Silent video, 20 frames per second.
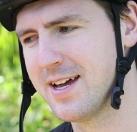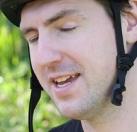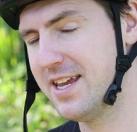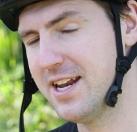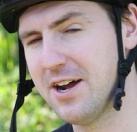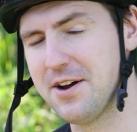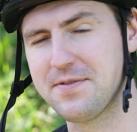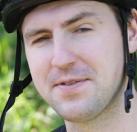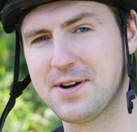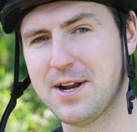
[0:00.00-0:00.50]
You
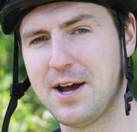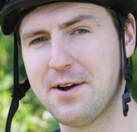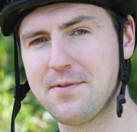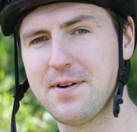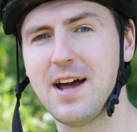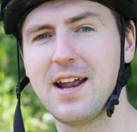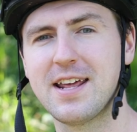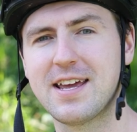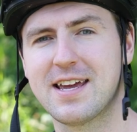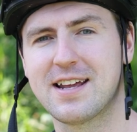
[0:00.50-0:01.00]
know, if you're not
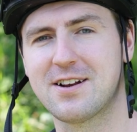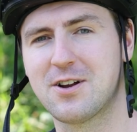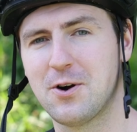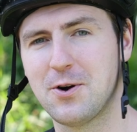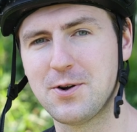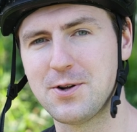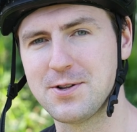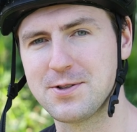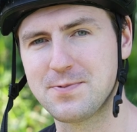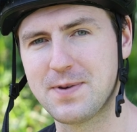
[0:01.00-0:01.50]
riding in
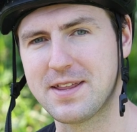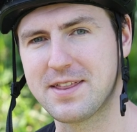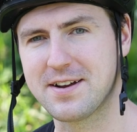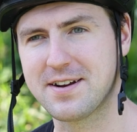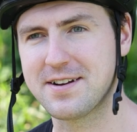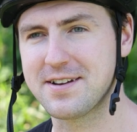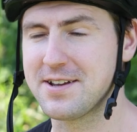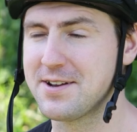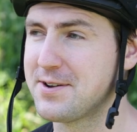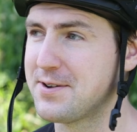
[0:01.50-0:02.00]
cold
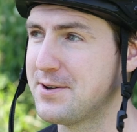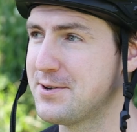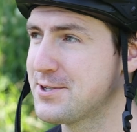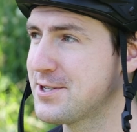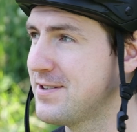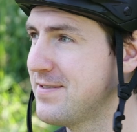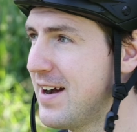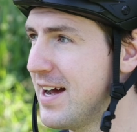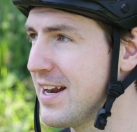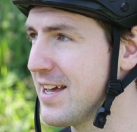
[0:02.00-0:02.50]
weather, you're
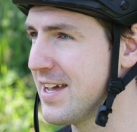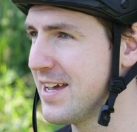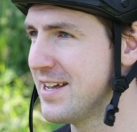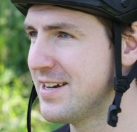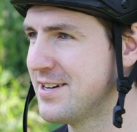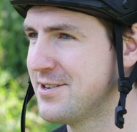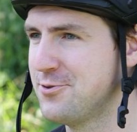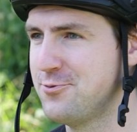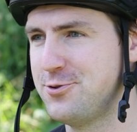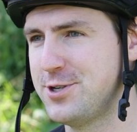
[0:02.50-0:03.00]
usually riding
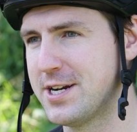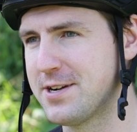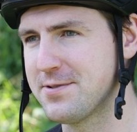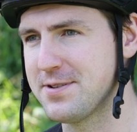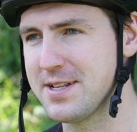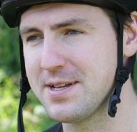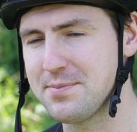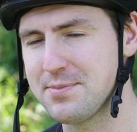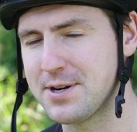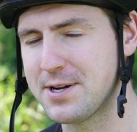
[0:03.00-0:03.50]
in
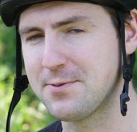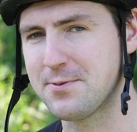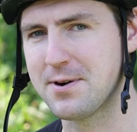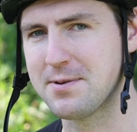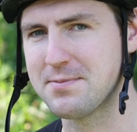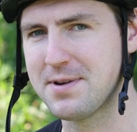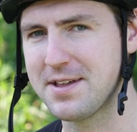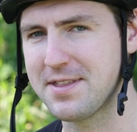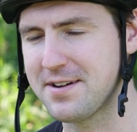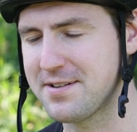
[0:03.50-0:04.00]
generally pretty
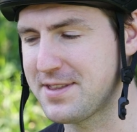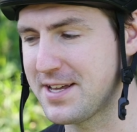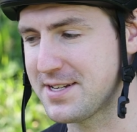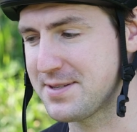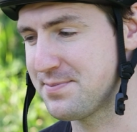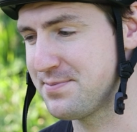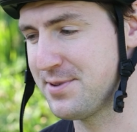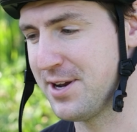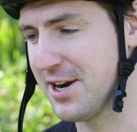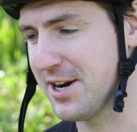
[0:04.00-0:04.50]
warm weather.
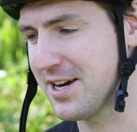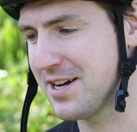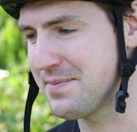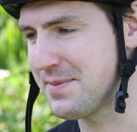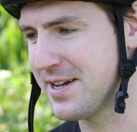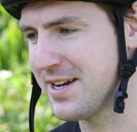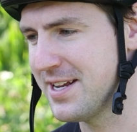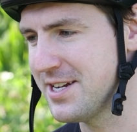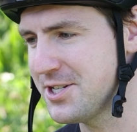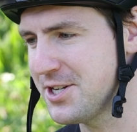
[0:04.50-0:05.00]
That's not going to
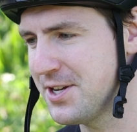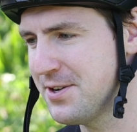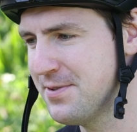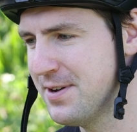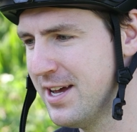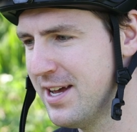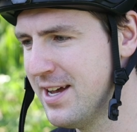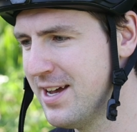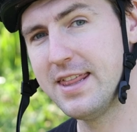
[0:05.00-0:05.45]
be an issue.